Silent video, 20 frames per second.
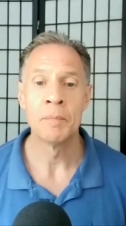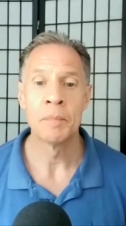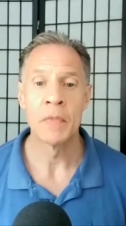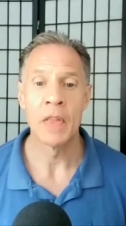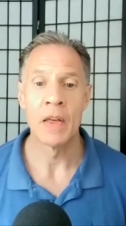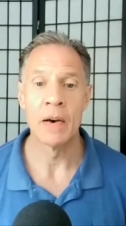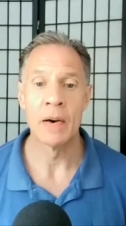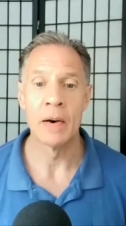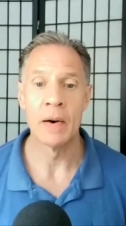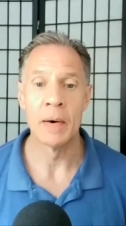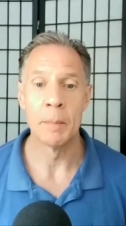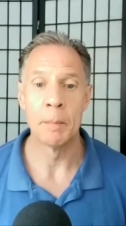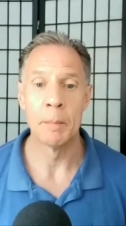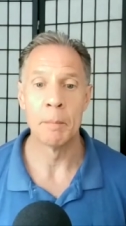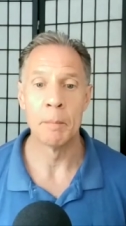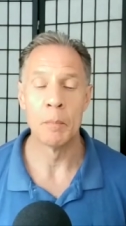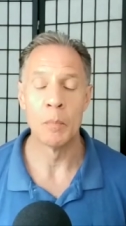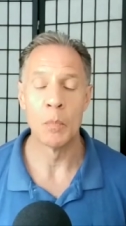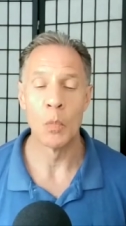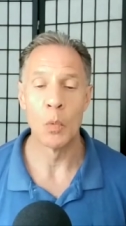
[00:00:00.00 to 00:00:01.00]

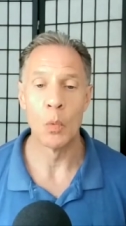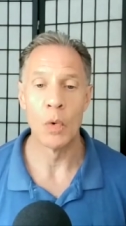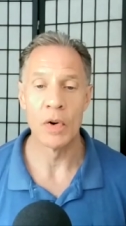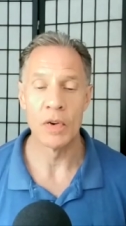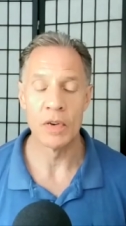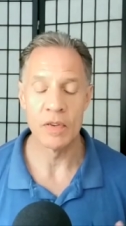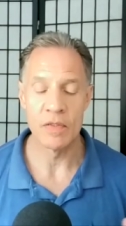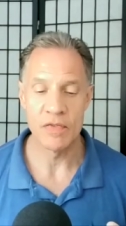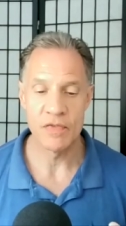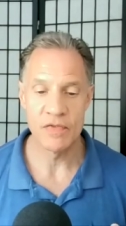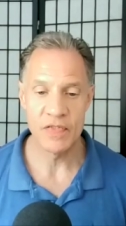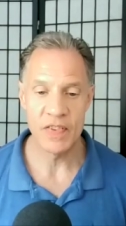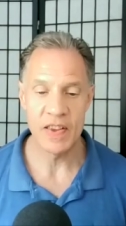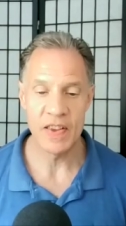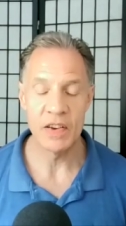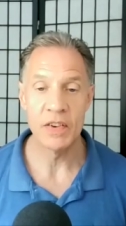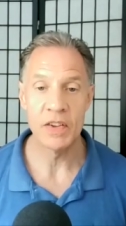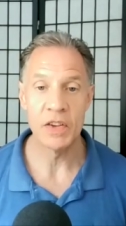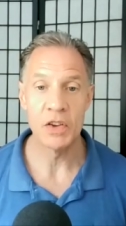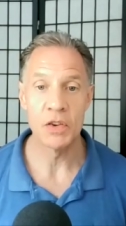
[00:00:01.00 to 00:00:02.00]
where you're
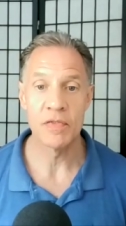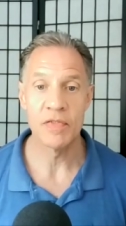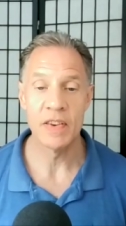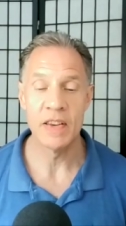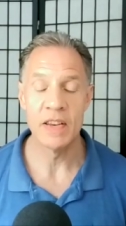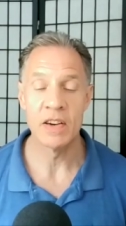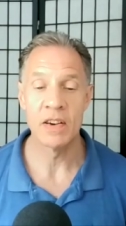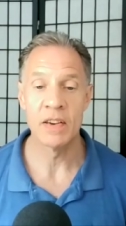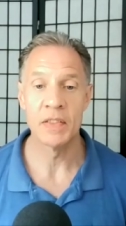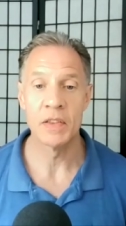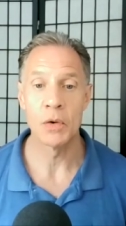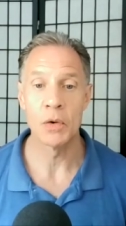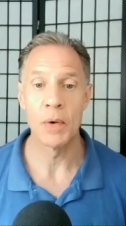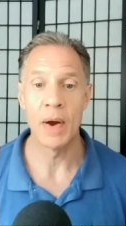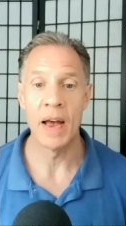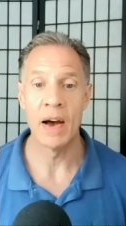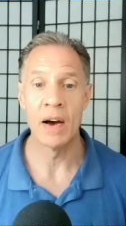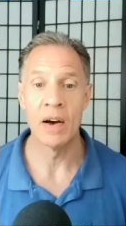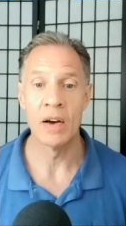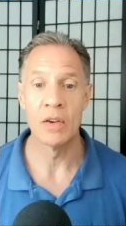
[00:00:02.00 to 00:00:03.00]
feeling your feet on the
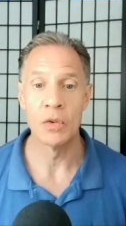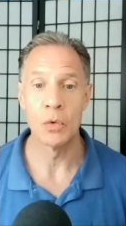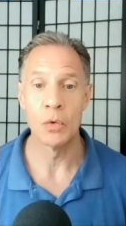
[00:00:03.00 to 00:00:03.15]
ground,